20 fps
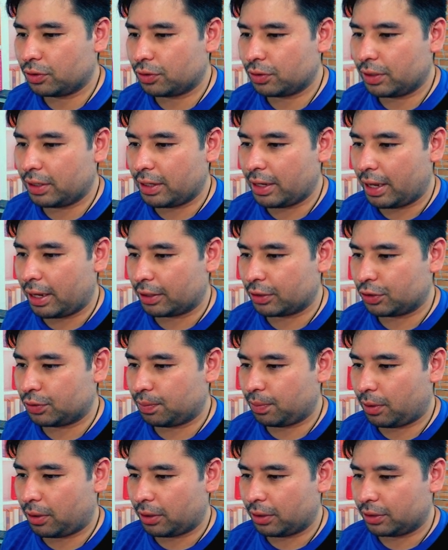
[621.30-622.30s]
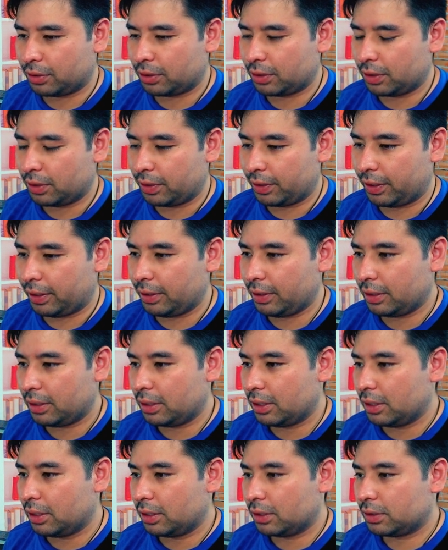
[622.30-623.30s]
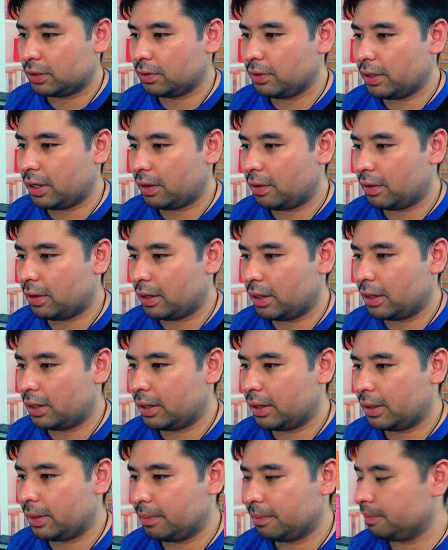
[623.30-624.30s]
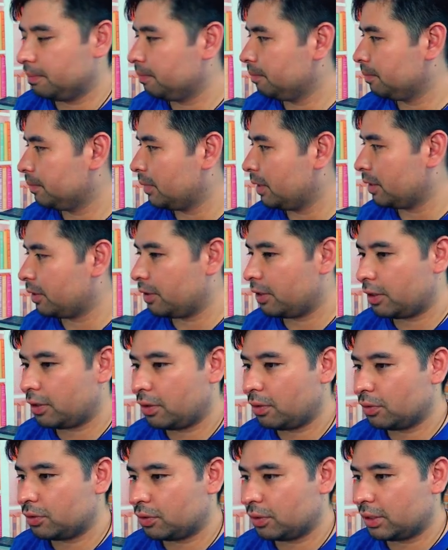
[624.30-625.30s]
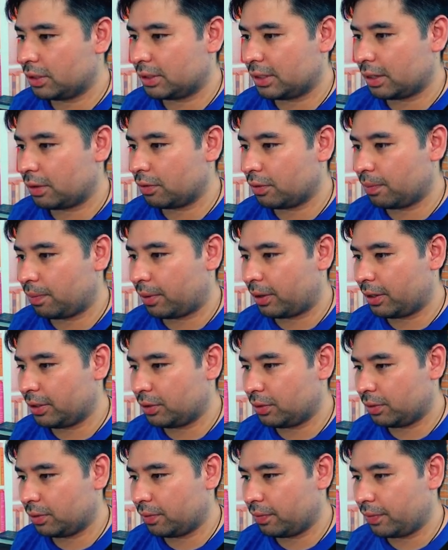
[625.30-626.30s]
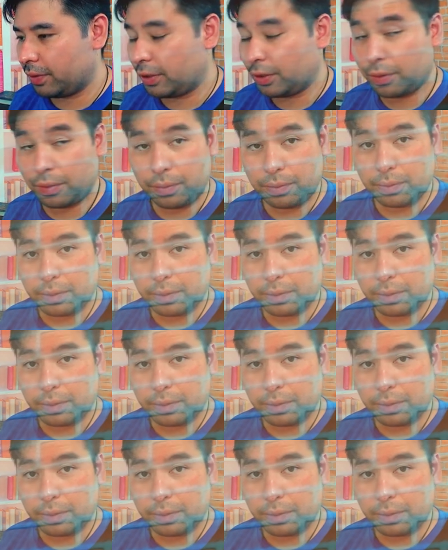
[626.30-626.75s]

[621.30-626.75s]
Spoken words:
to the next part, okay. So now I'm gonna go to the second part with you